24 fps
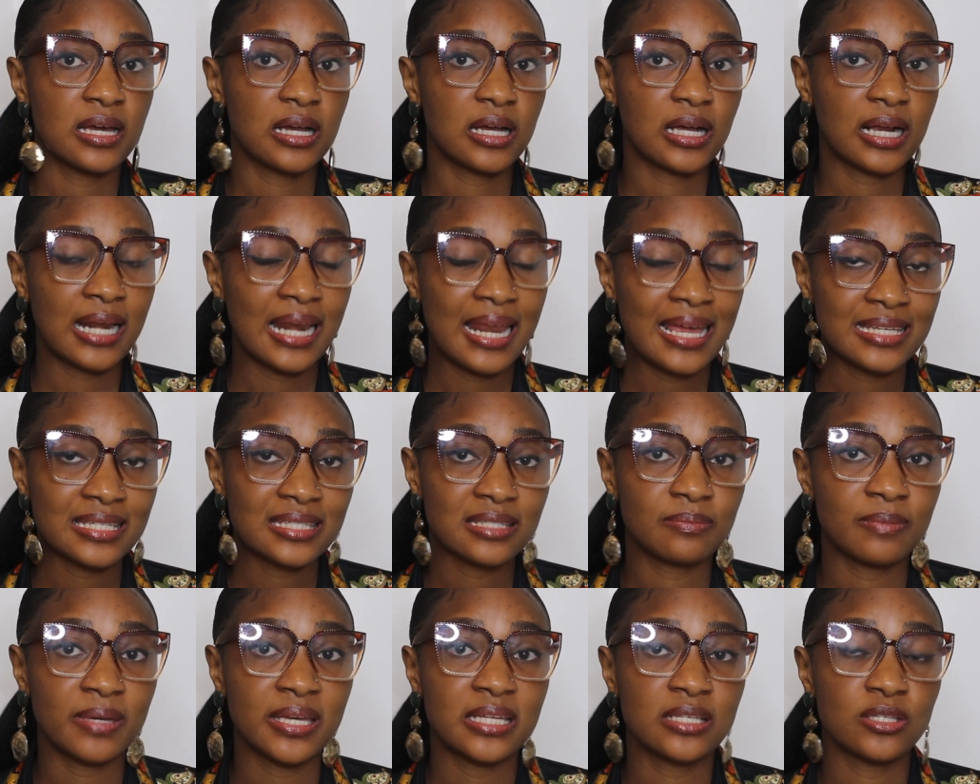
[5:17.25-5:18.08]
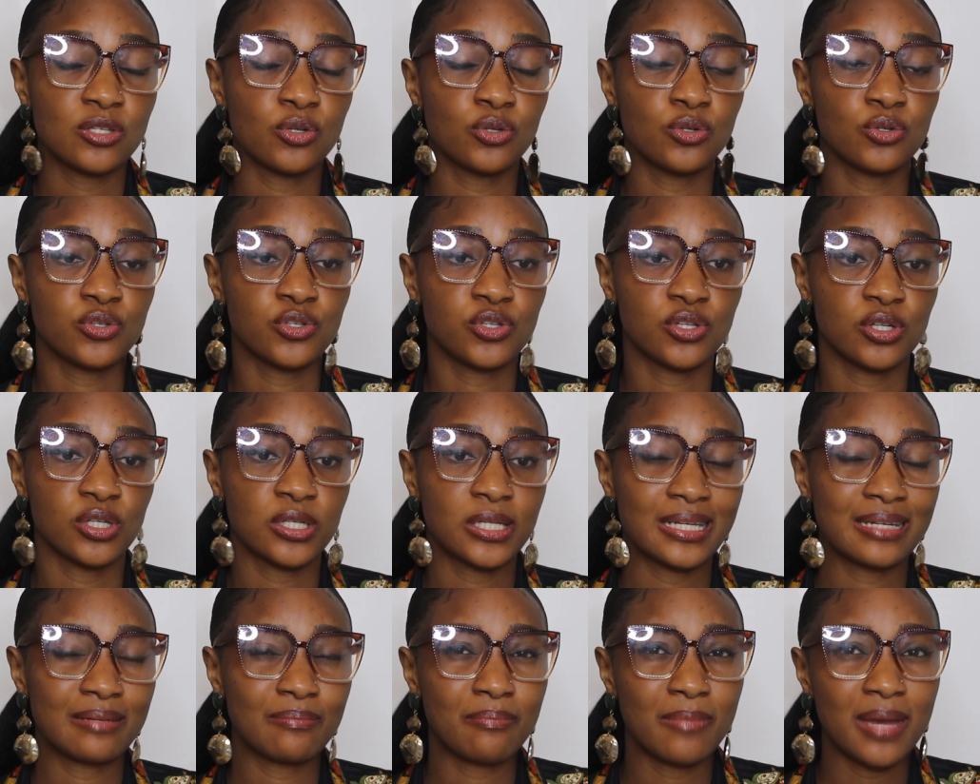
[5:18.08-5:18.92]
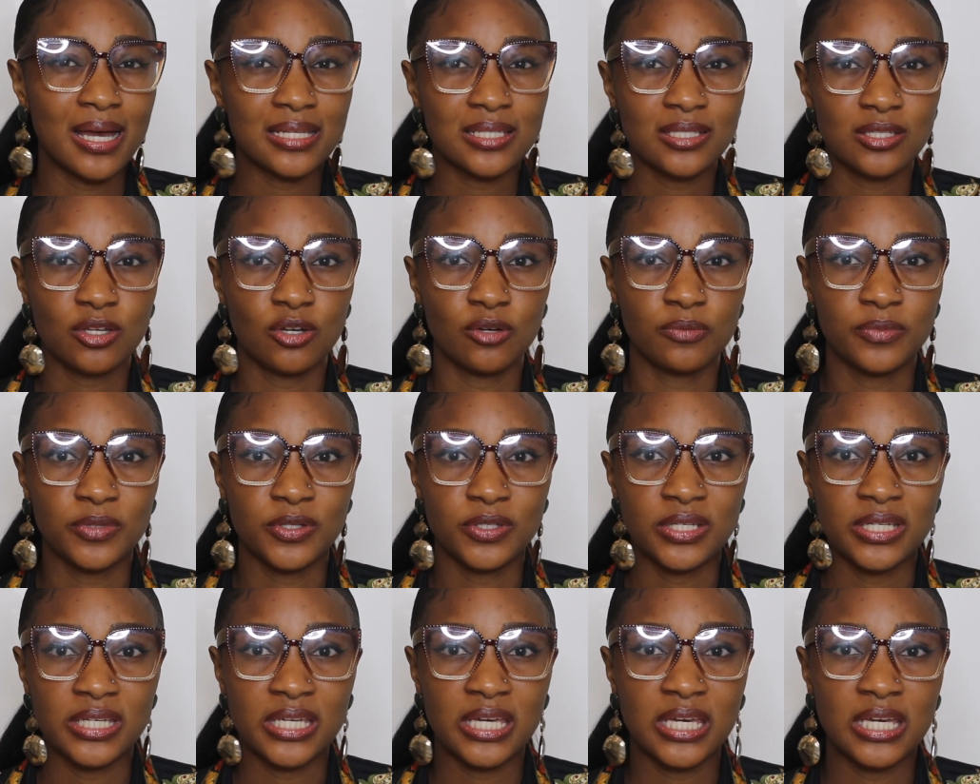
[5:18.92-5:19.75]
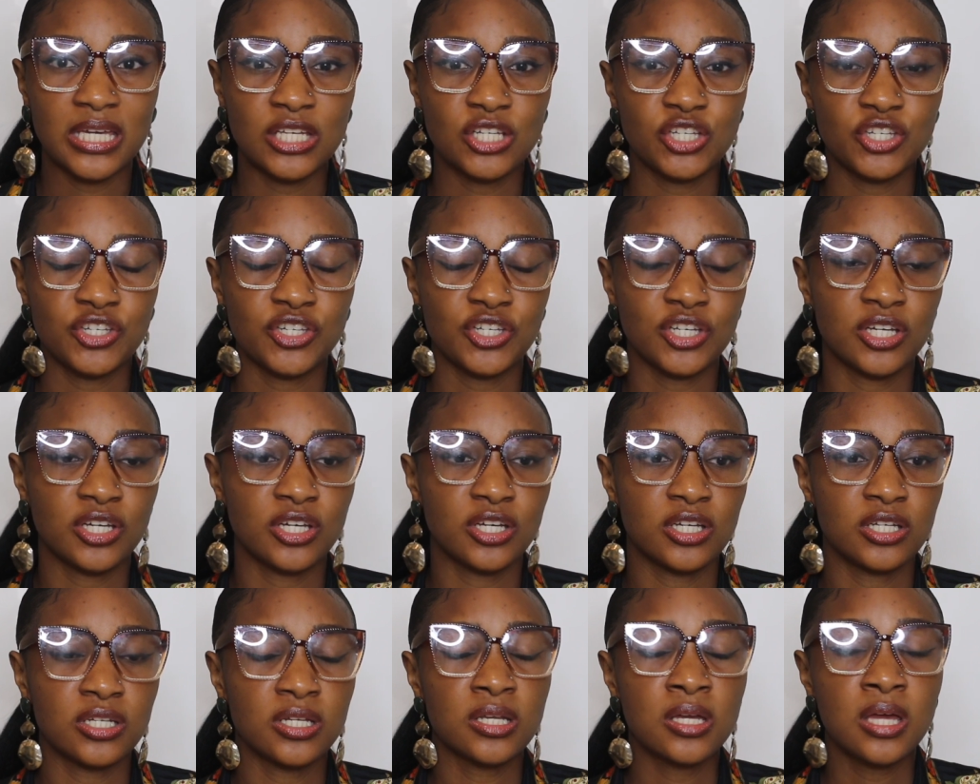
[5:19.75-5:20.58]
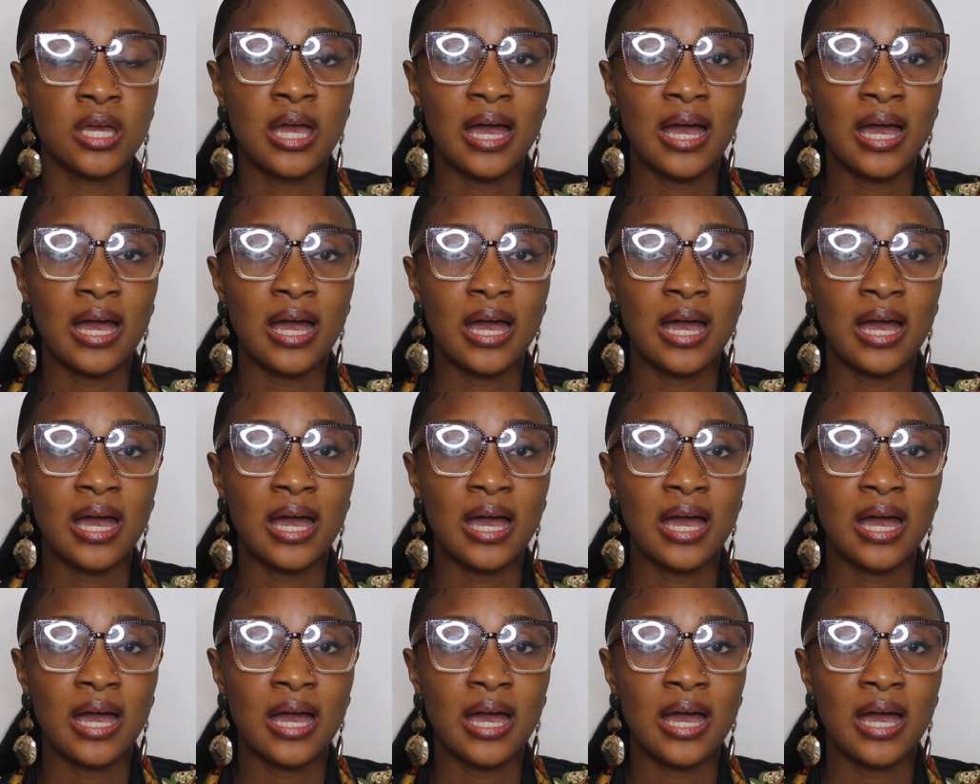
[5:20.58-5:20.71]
classmates who studied mass communication.